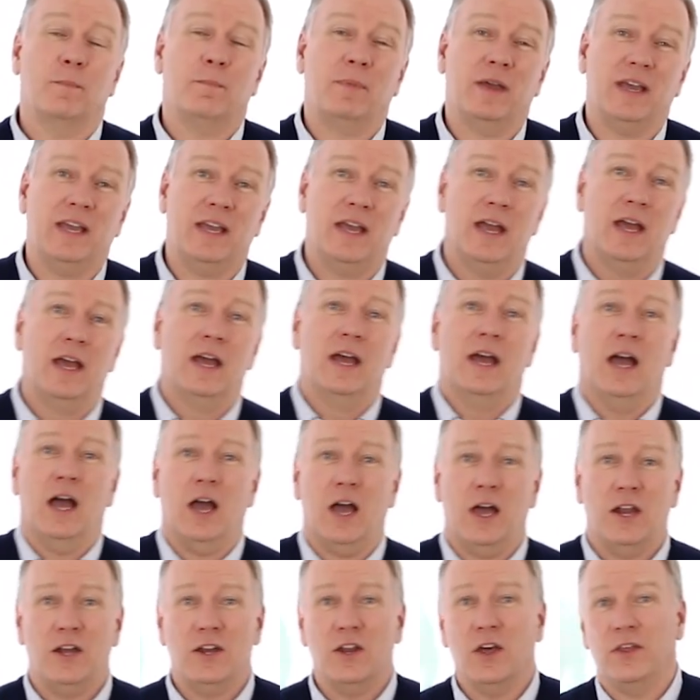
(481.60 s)
to be
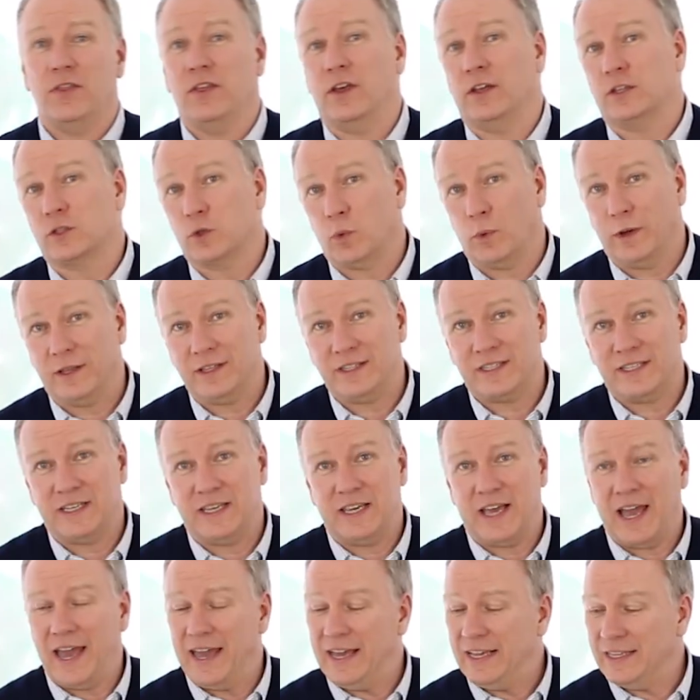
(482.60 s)
another
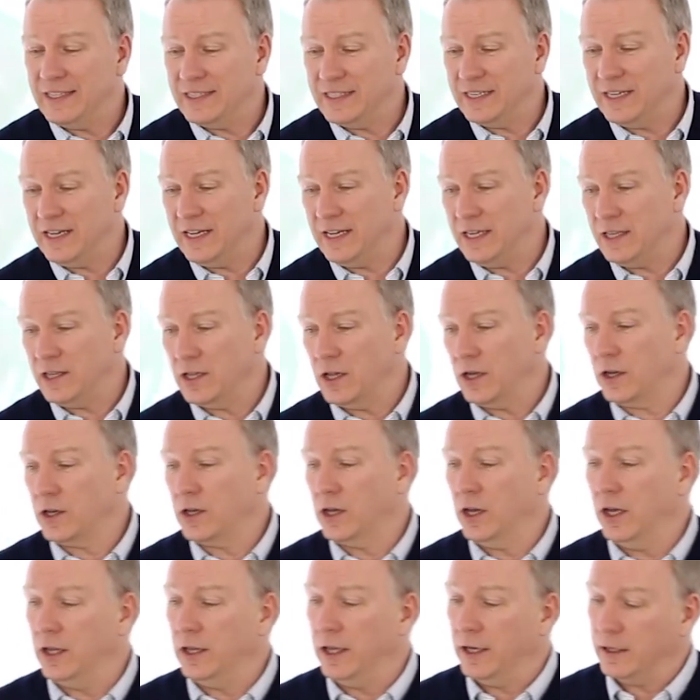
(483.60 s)
2018
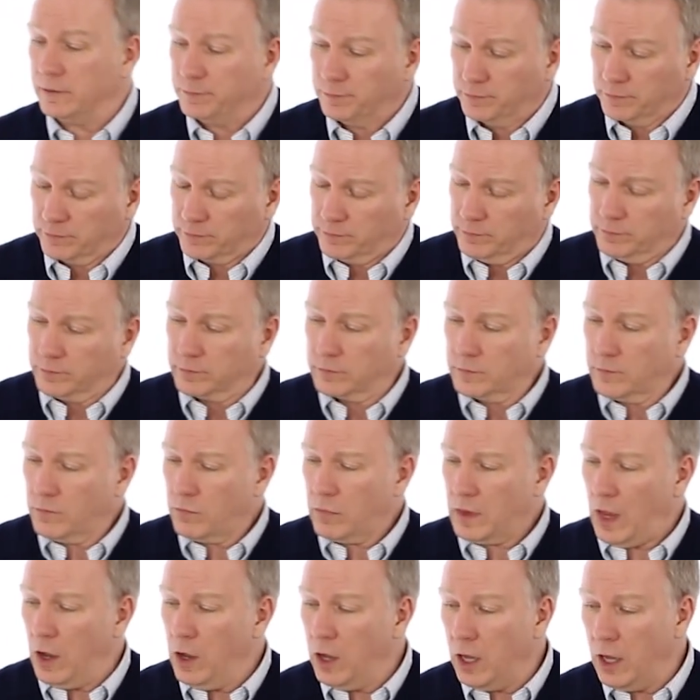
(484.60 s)
colour.
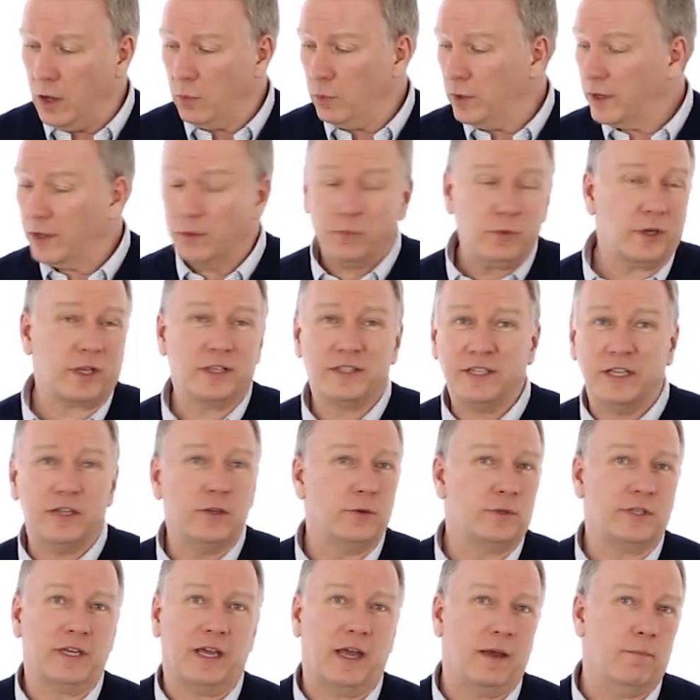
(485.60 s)
We're
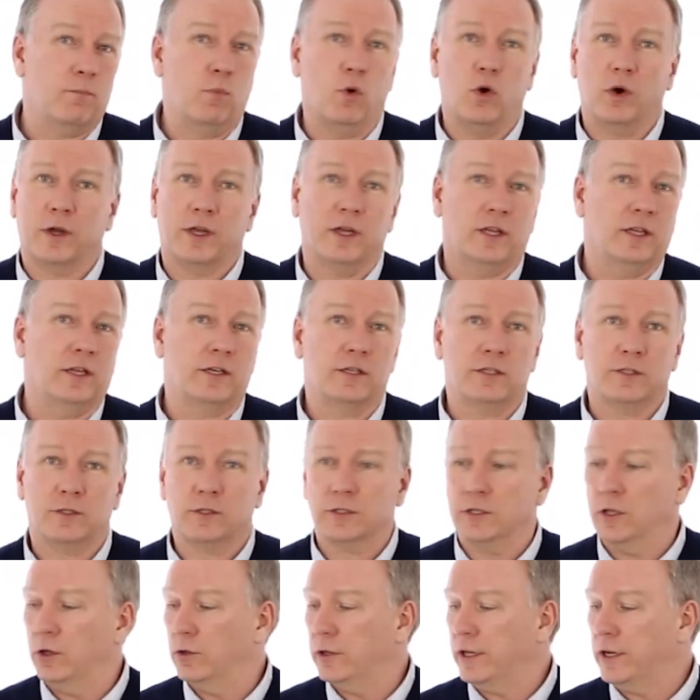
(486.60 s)
continuing to get more colours,
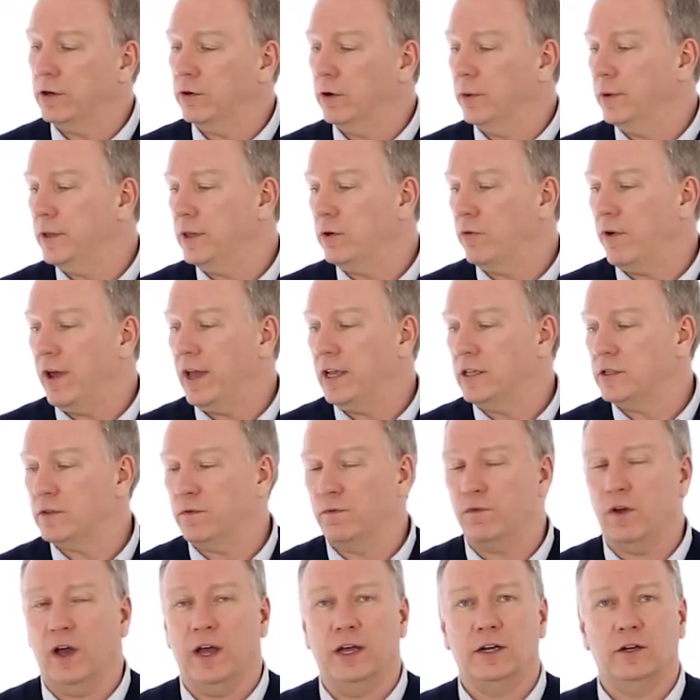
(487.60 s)
slowly growing the range
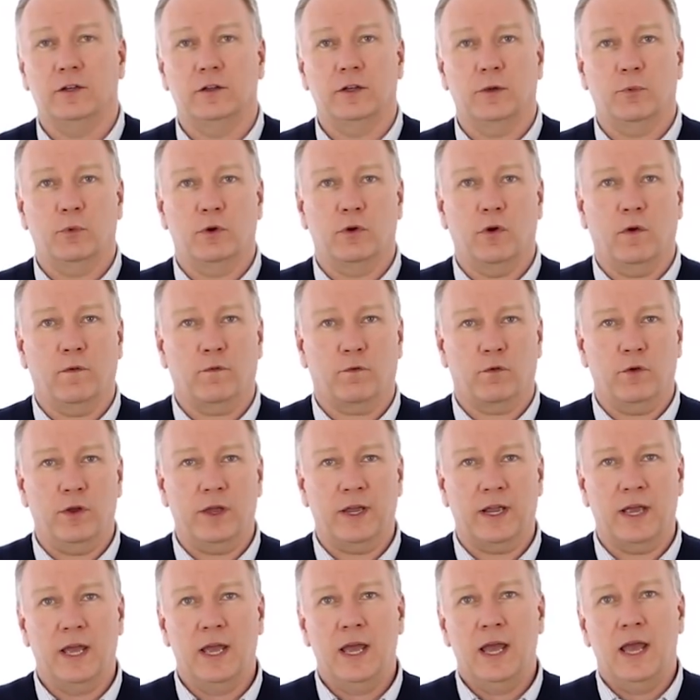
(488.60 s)
of vinyl that we're
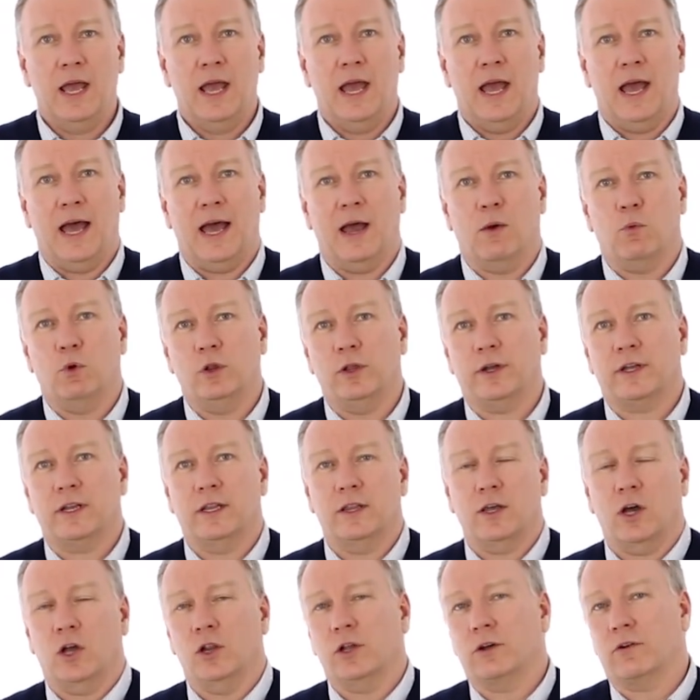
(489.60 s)
offering. We're looking
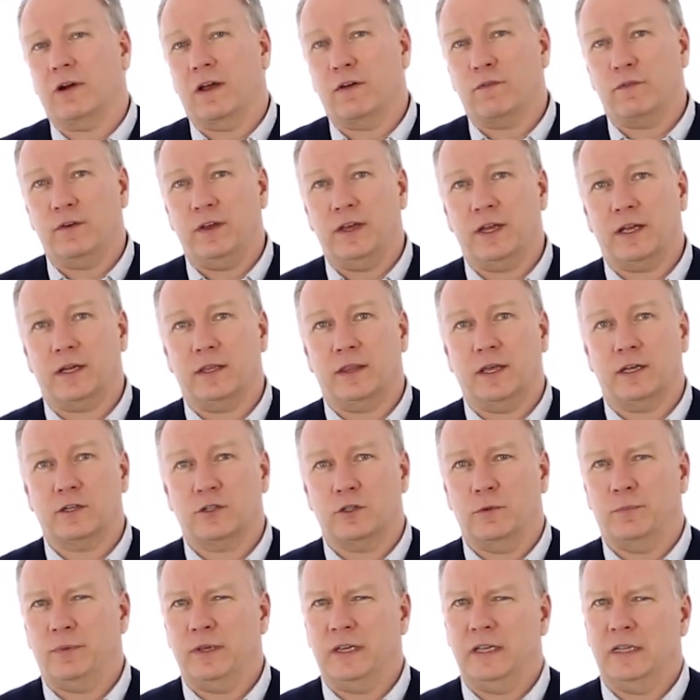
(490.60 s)
at the holographic, that
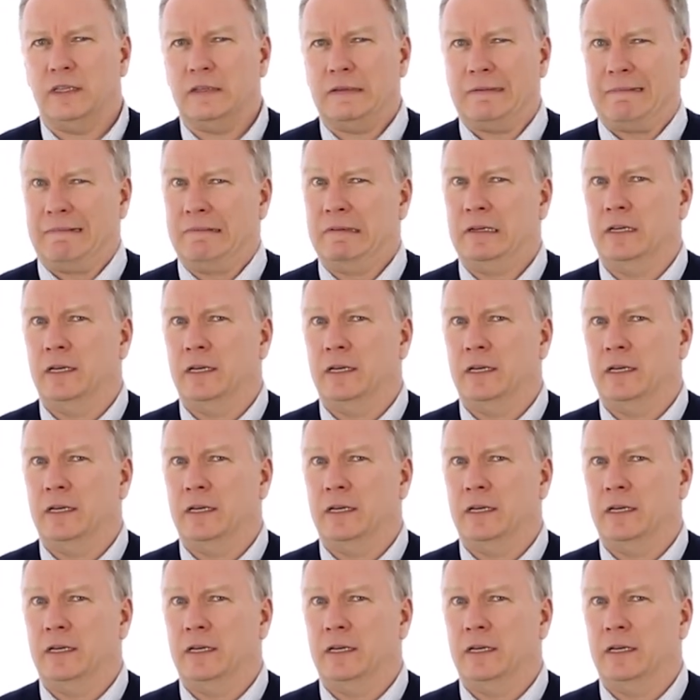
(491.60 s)
should be in.